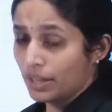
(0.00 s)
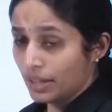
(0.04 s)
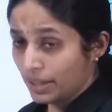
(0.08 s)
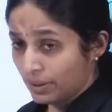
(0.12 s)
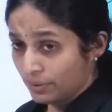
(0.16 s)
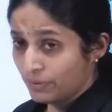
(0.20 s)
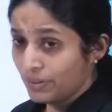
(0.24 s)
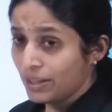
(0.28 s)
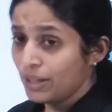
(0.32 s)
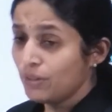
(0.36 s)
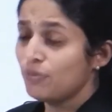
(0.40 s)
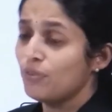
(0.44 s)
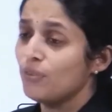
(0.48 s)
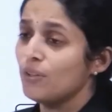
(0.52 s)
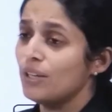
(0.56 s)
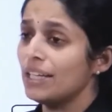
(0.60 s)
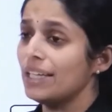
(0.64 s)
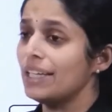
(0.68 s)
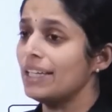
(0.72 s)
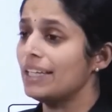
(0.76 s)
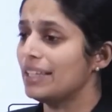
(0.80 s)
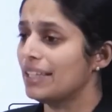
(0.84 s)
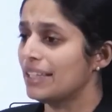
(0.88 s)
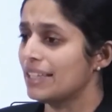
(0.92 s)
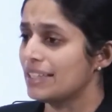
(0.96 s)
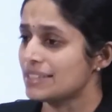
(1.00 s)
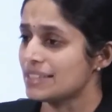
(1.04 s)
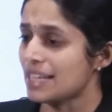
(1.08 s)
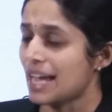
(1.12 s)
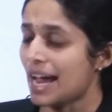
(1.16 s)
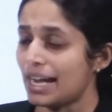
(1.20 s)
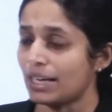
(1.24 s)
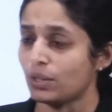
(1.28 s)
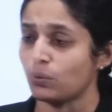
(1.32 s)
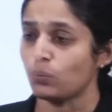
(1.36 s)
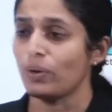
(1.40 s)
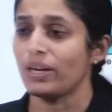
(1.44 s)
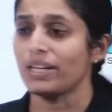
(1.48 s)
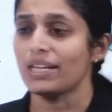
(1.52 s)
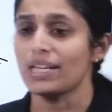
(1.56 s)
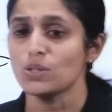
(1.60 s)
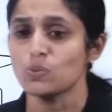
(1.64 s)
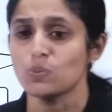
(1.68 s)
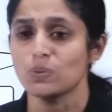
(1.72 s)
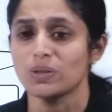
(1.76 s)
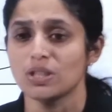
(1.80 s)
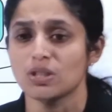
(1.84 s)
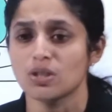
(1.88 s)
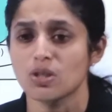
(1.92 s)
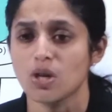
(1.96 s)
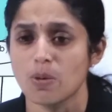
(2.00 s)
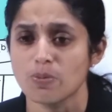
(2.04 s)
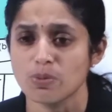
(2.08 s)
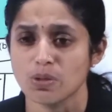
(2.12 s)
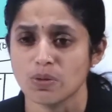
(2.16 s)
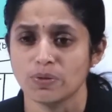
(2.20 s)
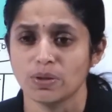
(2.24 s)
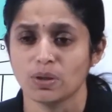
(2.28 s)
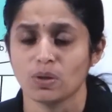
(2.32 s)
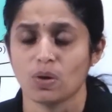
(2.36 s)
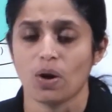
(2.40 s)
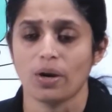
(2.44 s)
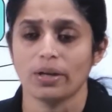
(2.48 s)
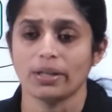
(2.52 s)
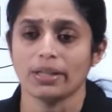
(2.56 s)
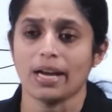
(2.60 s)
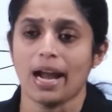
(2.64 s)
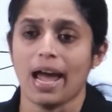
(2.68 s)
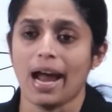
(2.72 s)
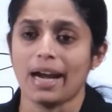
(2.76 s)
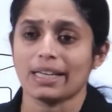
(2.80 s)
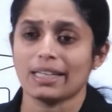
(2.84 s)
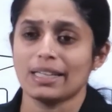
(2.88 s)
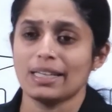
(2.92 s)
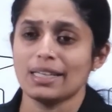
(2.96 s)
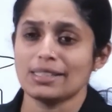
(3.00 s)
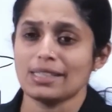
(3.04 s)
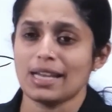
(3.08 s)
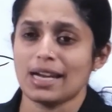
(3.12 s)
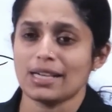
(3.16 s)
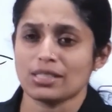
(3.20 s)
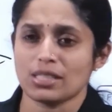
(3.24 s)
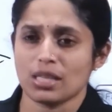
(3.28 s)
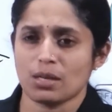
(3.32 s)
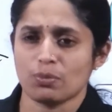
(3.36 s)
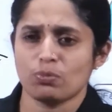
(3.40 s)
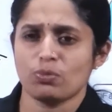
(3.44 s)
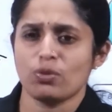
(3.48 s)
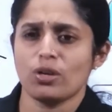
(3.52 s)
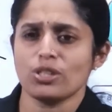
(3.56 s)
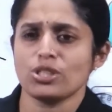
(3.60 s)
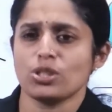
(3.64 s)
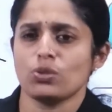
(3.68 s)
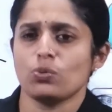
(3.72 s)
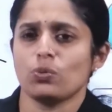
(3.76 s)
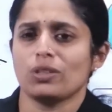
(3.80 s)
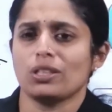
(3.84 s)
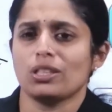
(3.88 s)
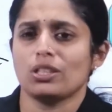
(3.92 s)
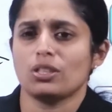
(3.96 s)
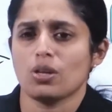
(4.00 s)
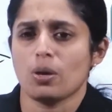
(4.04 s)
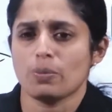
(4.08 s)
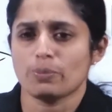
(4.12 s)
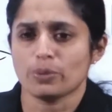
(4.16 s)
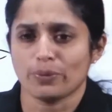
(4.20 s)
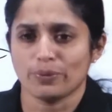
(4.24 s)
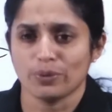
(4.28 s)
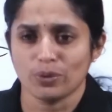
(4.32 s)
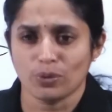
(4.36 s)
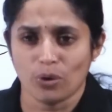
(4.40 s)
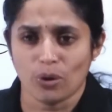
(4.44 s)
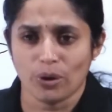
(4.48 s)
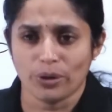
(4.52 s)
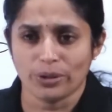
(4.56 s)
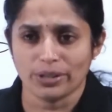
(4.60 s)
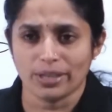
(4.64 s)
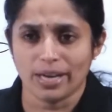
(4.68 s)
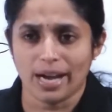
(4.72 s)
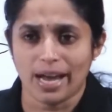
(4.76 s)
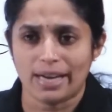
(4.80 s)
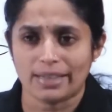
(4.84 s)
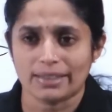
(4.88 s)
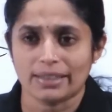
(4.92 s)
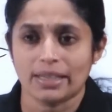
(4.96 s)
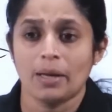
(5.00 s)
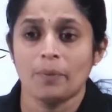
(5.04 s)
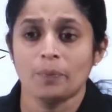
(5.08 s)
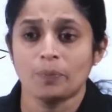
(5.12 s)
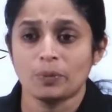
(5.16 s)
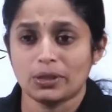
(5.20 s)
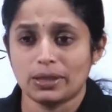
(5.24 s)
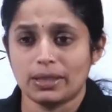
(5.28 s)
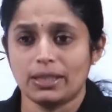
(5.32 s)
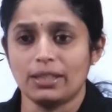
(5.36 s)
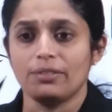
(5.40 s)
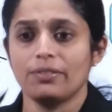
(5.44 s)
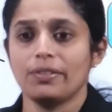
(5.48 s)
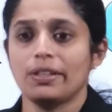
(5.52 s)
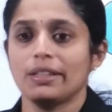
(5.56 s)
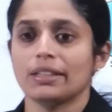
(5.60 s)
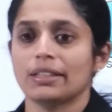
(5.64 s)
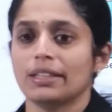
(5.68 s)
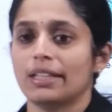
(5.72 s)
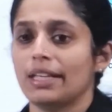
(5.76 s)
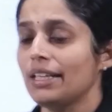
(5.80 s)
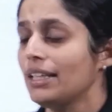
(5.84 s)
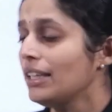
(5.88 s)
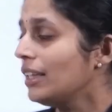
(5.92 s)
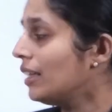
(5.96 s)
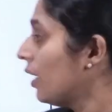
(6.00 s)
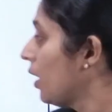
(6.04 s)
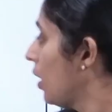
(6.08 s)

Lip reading: willfully he is at variance with the terms of the contract, he is at subversion with the terms of the contract, even then